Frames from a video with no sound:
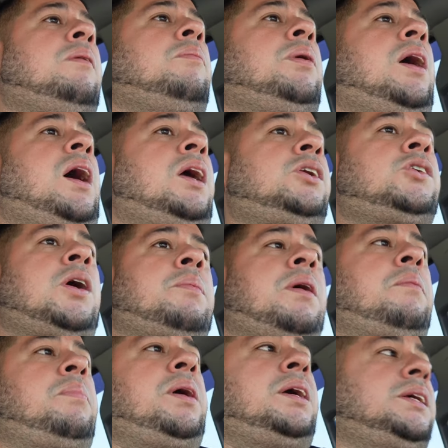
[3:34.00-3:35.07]
but I try
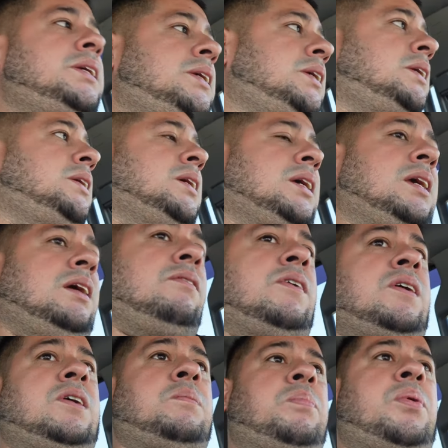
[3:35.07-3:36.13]
my best to give
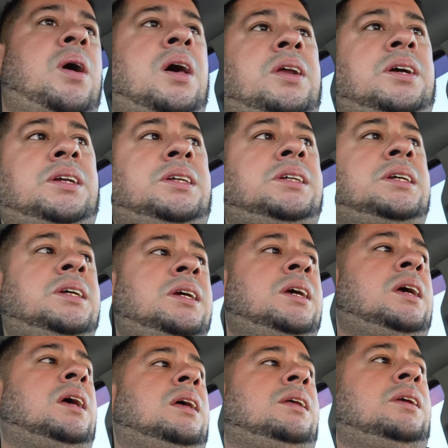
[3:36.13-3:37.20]
a good
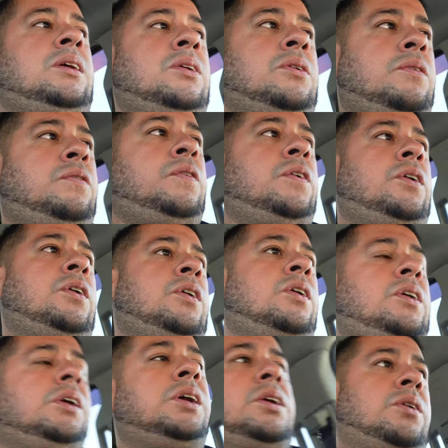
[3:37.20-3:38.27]
product, you know,
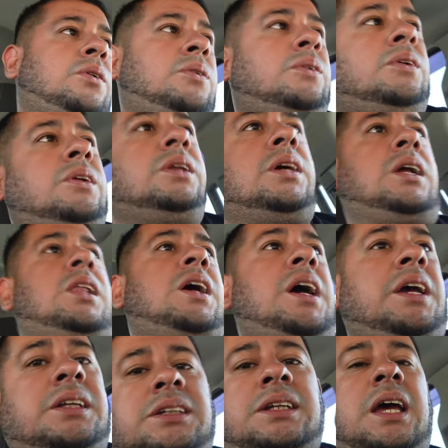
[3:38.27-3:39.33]
for, you know, the
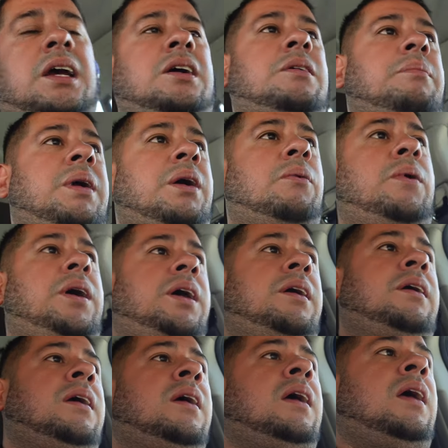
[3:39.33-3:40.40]
clients that come my way,
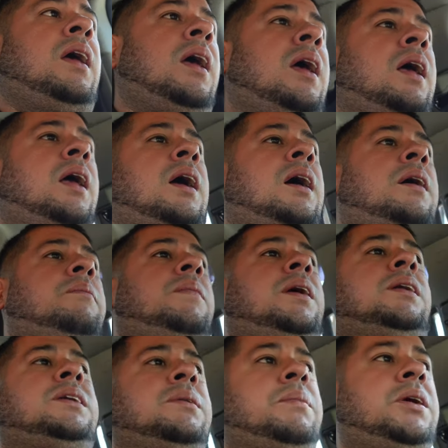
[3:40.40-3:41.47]

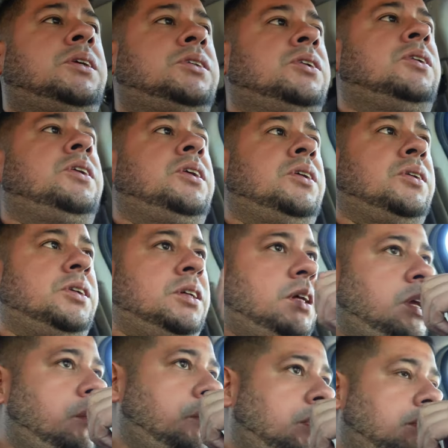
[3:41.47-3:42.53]
and to make sure, you know, to
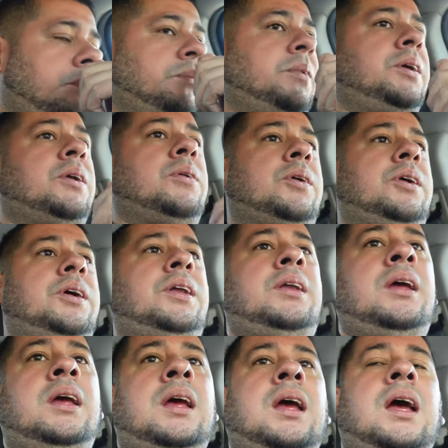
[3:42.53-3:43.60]
keep them, you know, good,
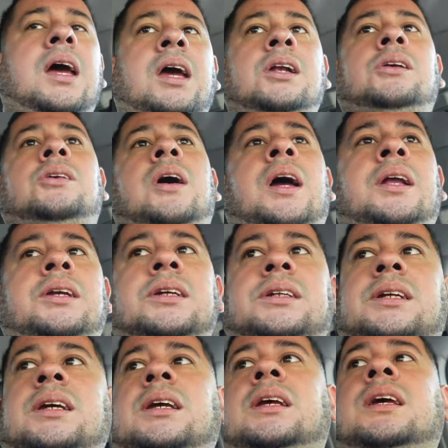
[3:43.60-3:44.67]
and trying
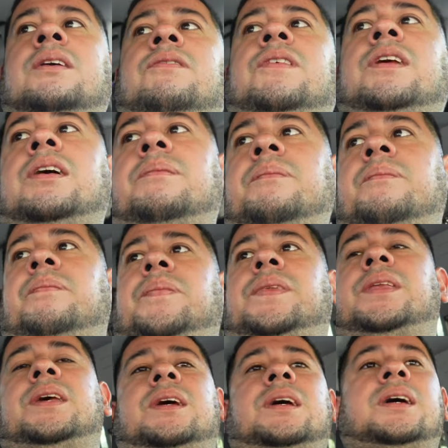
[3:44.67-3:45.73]
just to give them
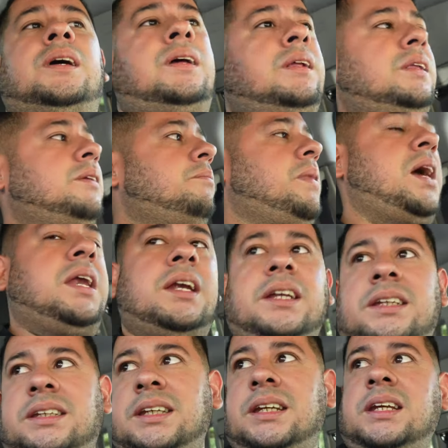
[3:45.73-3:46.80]
the man of the
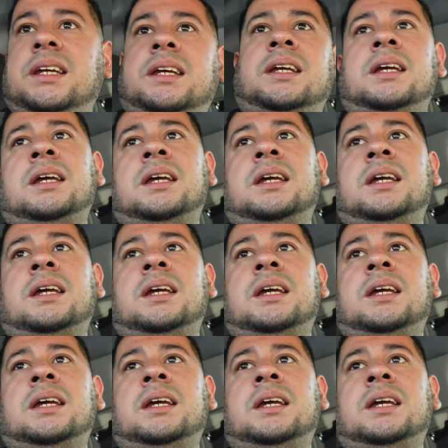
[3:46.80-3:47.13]
city